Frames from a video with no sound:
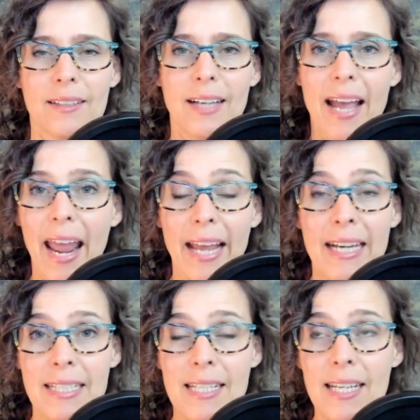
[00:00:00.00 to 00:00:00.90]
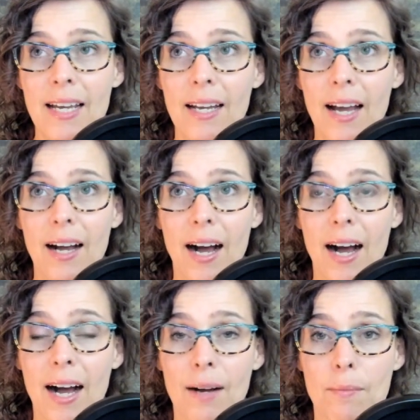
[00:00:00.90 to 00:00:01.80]
And
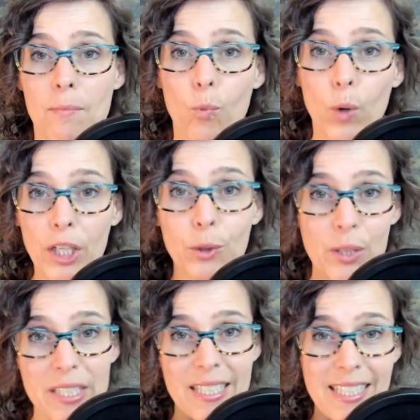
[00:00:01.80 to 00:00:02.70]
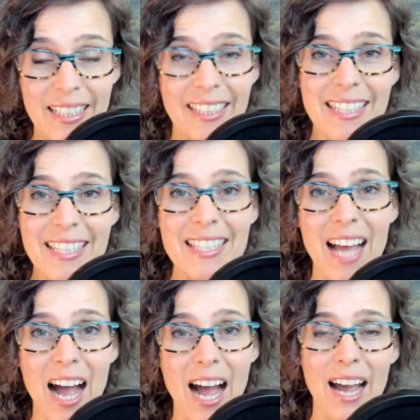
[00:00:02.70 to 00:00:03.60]
when you listen to this,
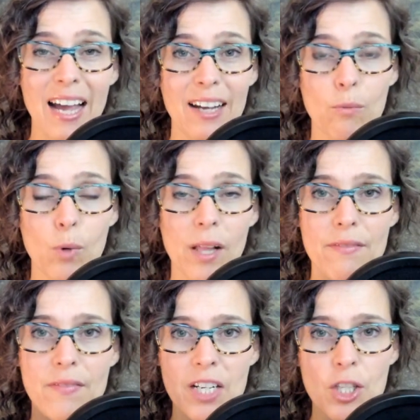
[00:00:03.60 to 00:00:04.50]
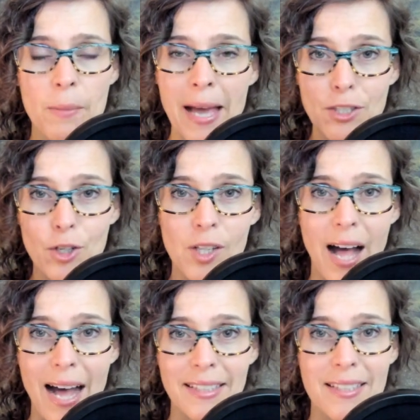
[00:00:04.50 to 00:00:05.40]
I will have finished the
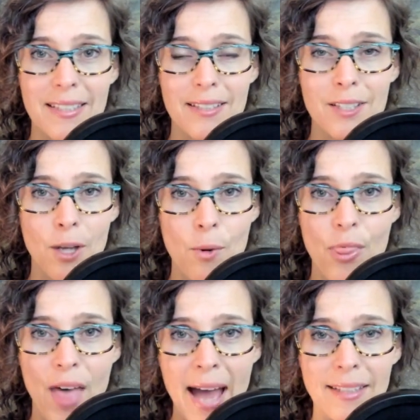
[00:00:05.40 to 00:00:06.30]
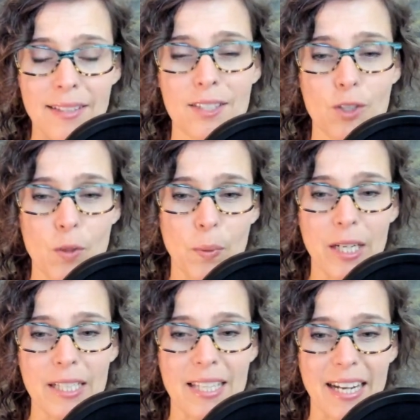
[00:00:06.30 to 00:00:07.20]
masterclass. So that's super
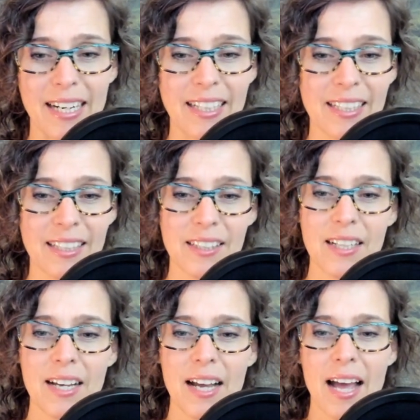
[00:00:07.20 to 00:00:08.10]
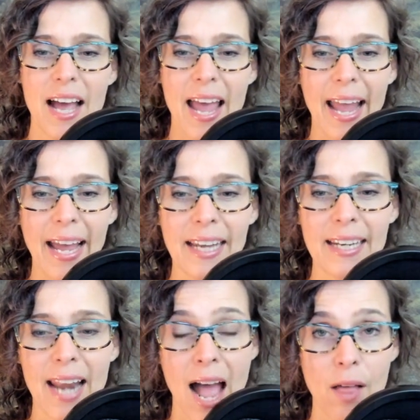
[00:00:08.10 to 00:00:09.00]
exciting. And
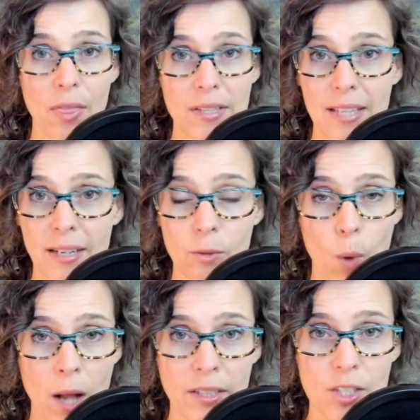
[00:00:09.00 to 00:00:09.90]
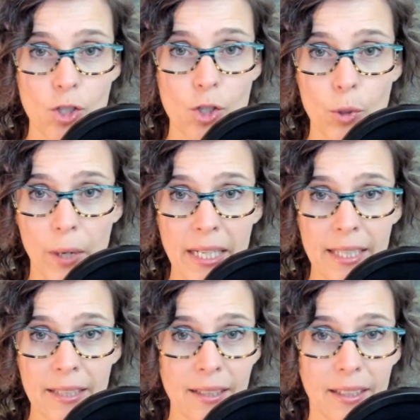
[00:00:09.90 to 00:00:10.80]
now the Centered Wellness
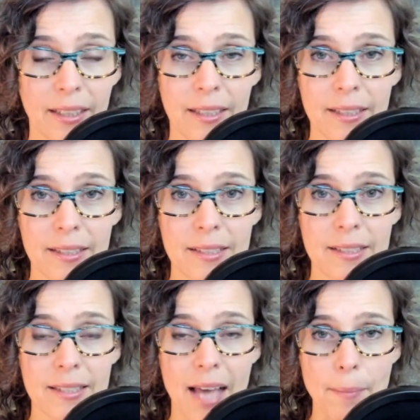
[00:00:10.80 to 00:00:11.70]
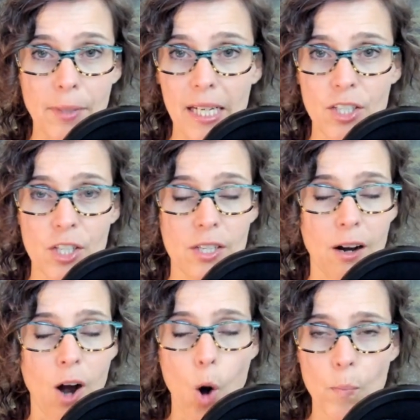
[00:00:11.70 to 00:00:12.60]
Training the applications are
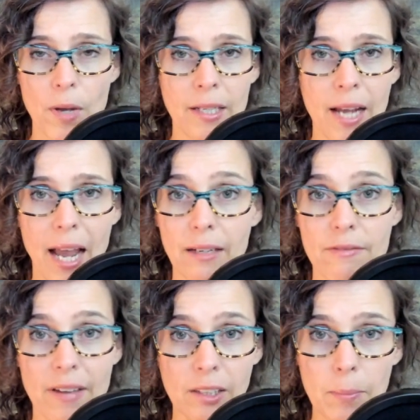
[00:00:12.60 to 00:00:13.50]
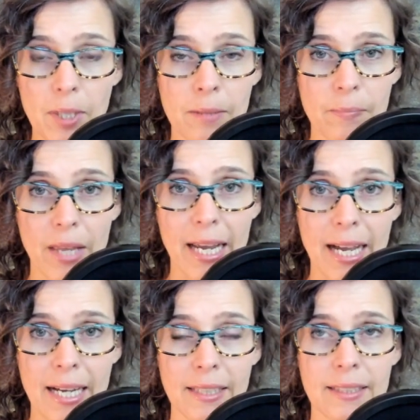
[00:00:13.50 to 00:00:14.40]
open and available,
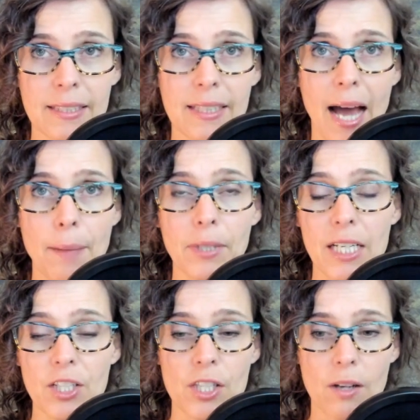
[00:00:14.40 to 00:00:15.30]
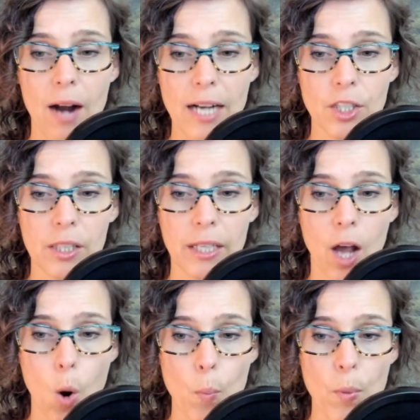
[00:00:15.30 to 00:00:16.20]
and the applications are actually
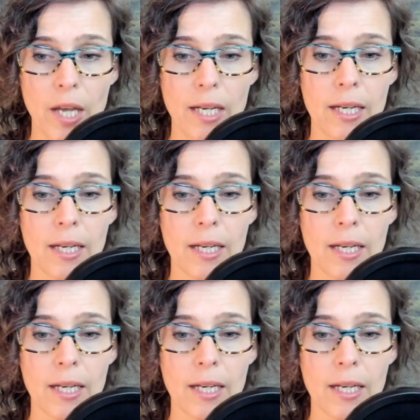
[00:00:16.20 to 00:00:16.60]
open